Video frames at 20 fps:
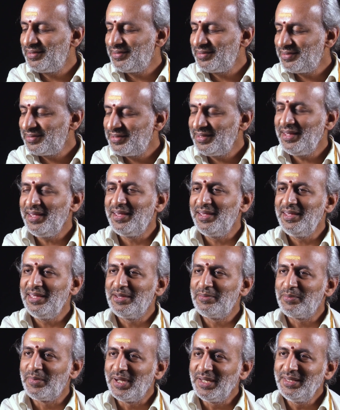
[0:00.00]
say
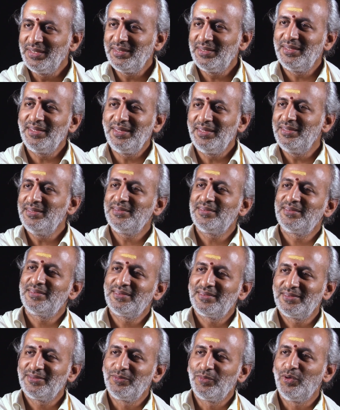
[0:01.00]
a month
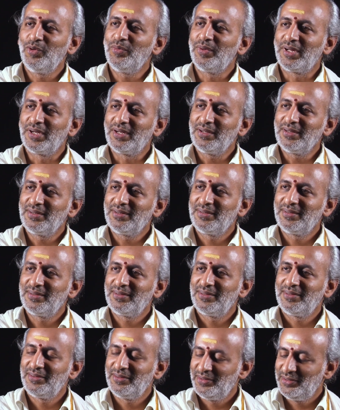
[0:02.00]
is over
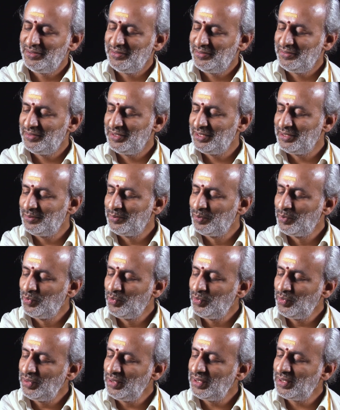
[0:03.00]
when the
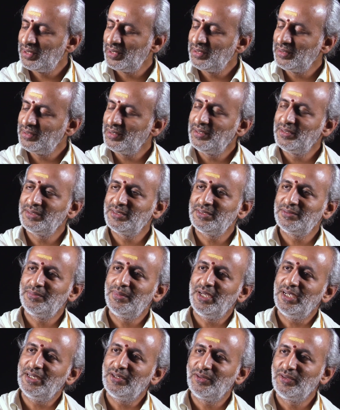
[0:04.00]
moon returns
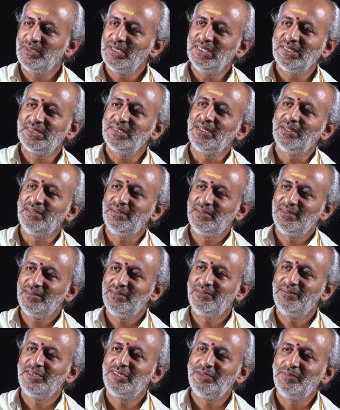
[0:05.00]
back to the sun,
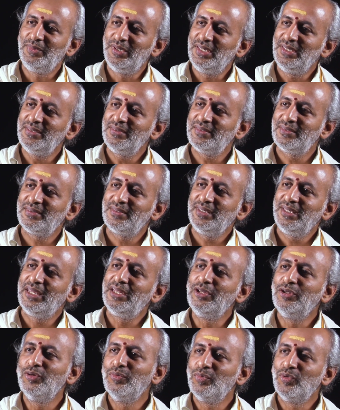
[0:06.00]
which means a
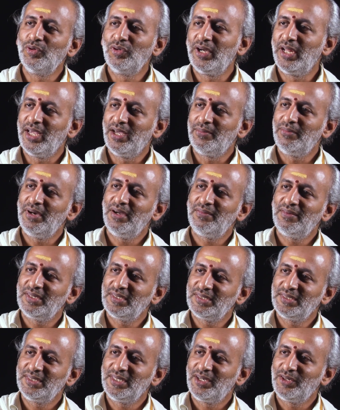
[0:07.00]
new moon day,
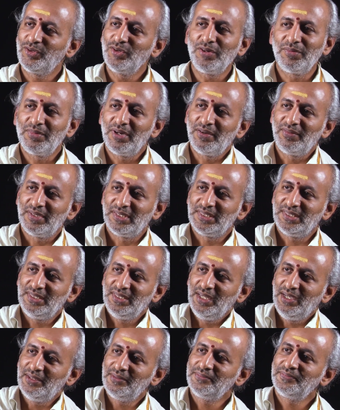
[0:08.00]
Amavasya to
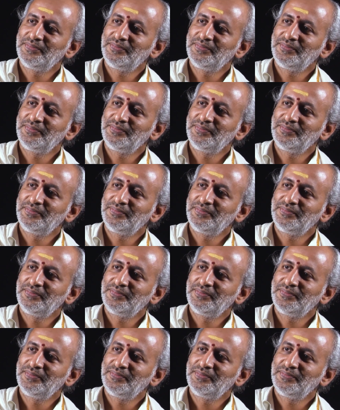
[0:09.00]
Amavasya.